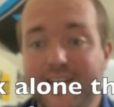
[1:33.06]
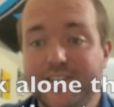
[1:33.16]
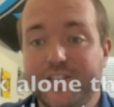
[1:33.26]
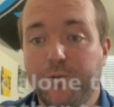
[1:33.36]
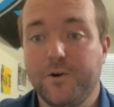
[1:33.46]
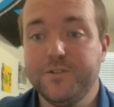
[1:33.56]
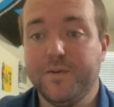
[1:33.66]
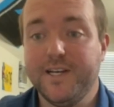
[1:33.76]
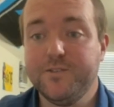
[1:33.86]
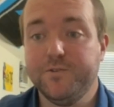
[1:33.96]
that she works
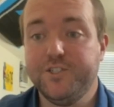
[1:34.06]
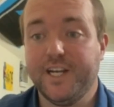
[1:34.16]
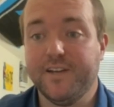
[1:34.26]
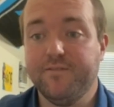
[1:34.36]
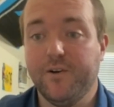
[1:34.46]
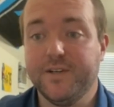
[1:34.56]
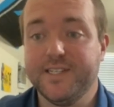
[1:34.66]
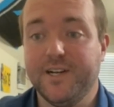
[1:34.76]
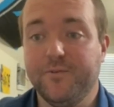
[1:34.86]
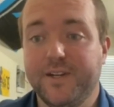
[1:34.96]
best when she can focus
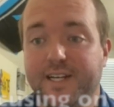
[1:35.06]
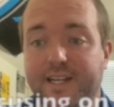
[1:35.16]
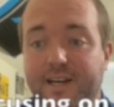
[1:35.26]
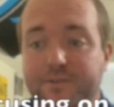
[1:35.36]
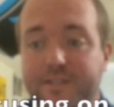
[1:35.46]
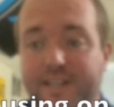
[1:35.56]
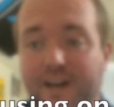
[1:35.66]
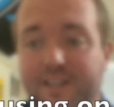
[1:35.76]
in on details and not